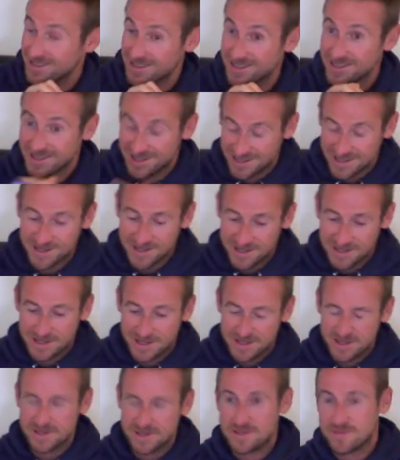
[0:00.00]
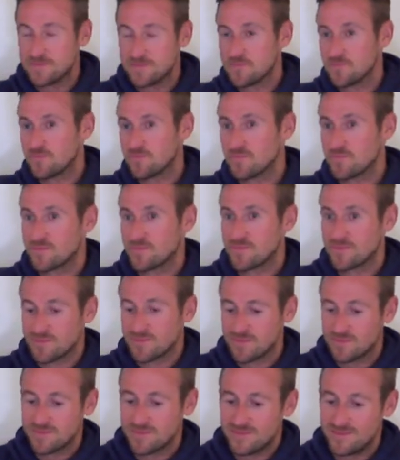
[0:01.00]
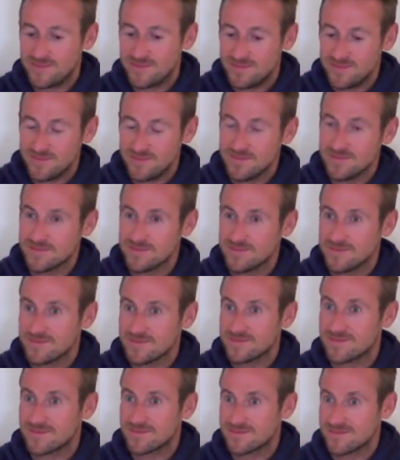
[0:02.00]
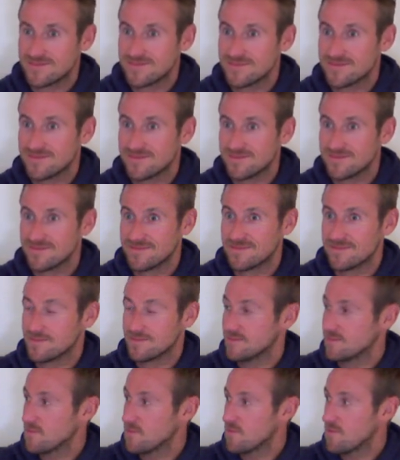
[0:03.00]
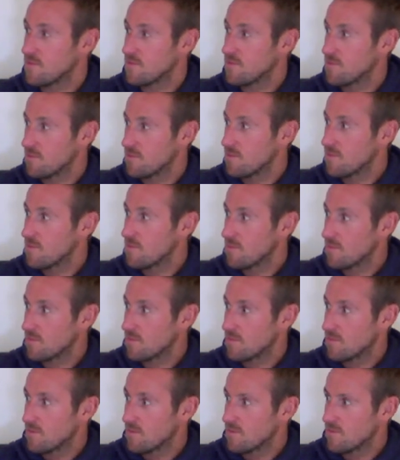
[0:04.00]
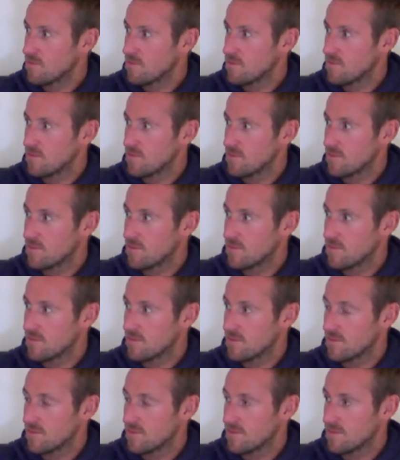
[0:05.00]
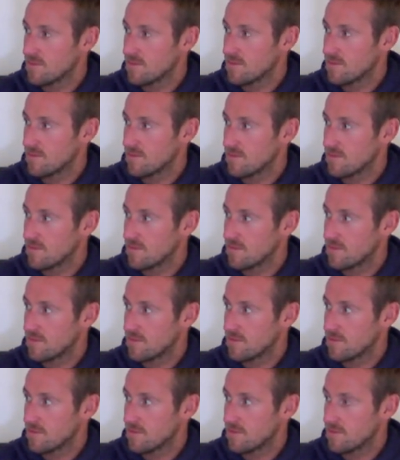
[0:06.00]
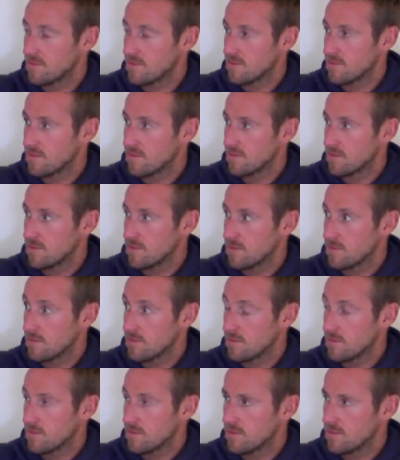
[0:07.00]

[no speech]